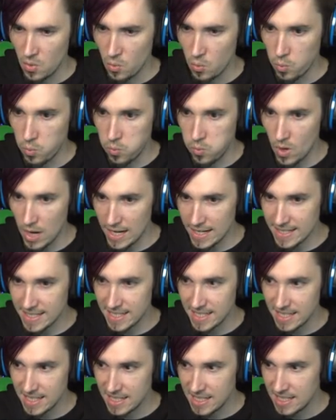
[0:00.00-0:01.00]
What?
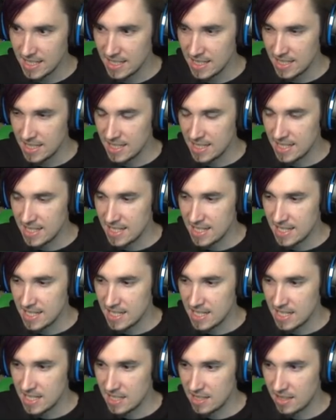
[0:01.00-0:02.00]

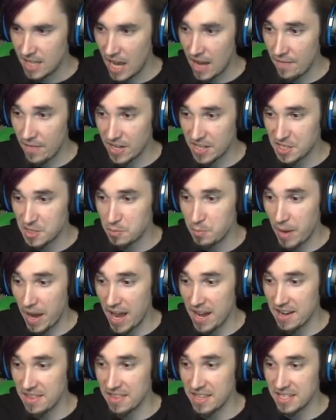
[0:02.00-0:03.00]
they've
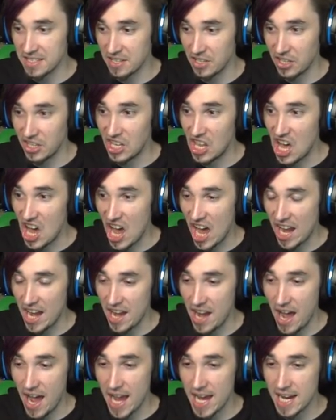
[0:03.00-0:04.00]
expanded this a lot.
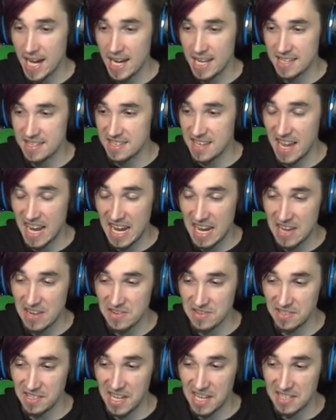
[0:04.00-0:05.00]
And I gotta say,
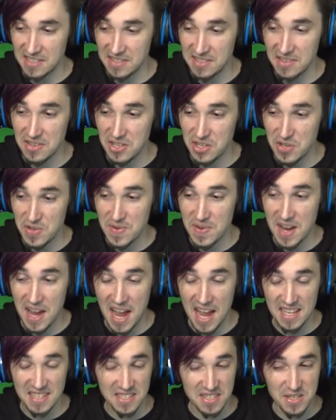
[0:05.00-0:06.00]
Hinterlands you
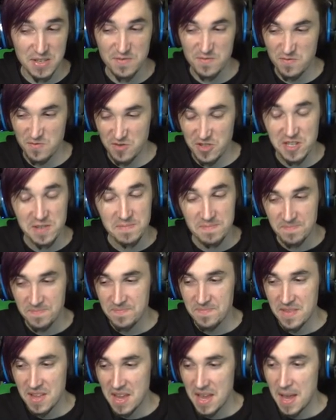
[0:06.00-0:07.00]
guys have
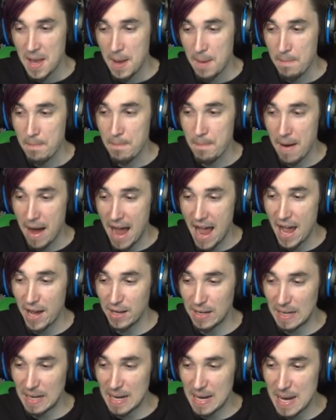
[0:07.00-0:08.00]

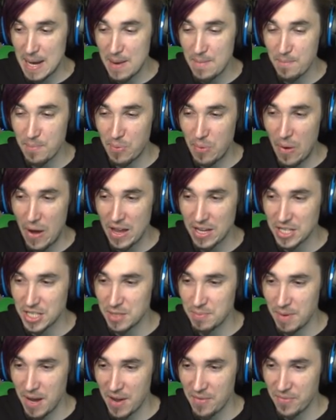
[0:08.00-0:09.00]
mildly
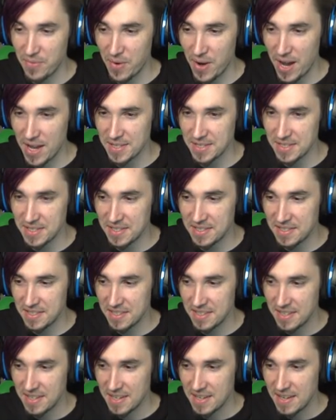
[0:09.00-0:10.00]
impressed, my friends.